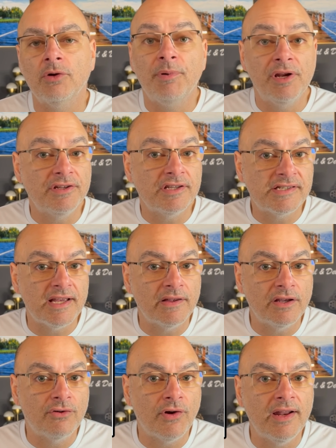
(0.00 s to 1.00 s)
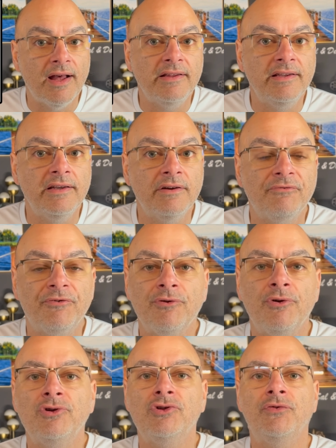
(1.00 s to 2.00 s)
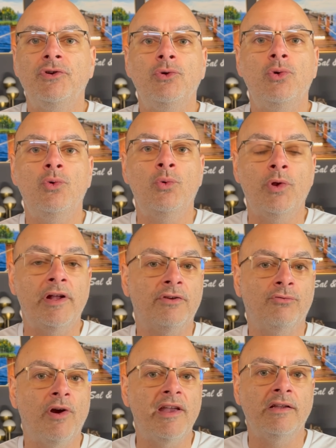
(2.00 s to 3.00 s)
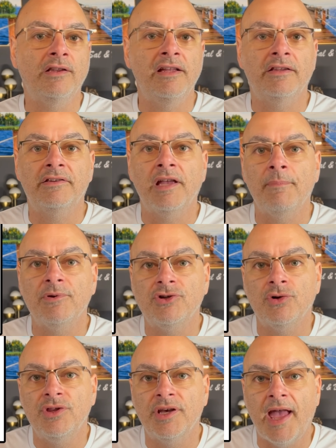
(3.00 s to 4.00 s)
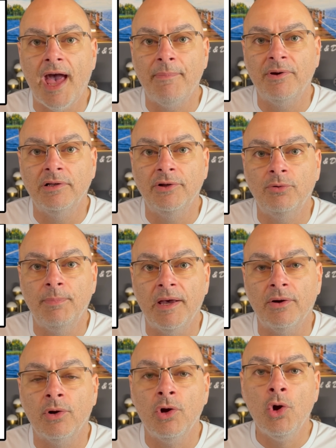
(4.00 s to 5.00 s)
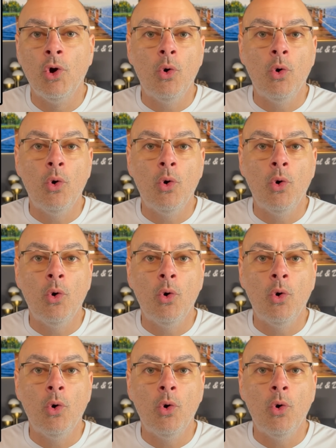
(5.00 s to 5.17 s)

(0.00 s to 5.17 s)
but it does sound like a great idea for those of you who like to regulate the temperature in the cabin a little better,